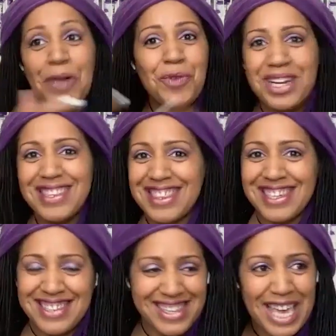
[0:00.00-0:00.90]
And one of the
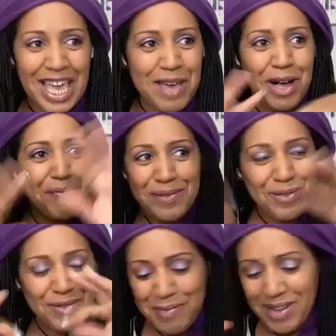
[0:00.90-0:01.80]
things that came up
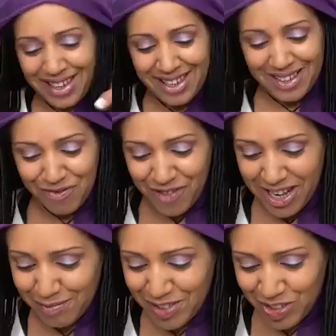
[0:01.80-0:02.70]
through my
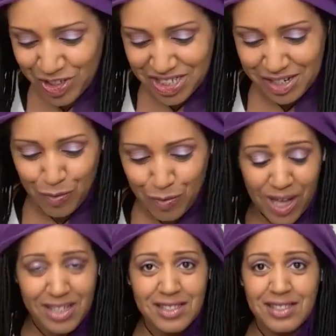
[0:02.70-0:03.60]
random searching
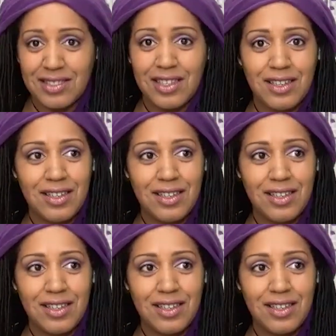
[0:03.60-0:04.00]
was